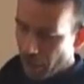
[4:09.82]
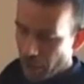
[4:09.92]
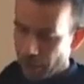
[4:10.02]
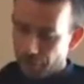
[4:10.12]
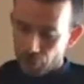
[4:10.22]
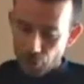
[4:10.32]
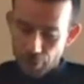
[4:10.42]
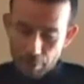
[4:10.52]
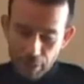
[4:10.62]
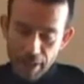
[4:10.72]
I have
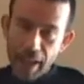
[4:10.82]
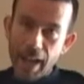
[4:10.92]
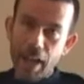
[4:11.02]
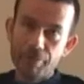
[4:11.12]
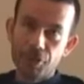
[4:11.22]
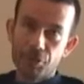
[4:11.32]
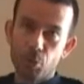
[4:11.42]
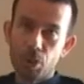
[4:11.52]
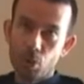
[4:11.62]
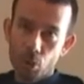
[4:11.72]
loaded about 1/2 to
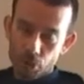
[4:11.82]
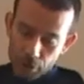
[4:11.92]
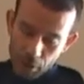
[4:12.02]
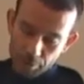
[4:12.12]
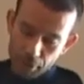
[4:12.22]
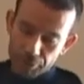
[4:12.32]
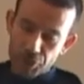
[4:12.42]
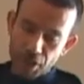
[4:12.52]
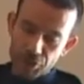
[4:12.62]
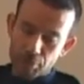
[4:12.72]
3/4 cup of
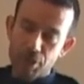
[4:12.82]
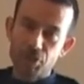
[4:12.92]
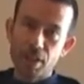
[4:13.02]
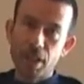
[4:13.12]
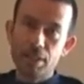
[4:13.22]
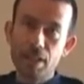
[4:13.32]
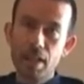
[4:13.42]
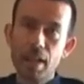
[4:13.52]
sesame seeds.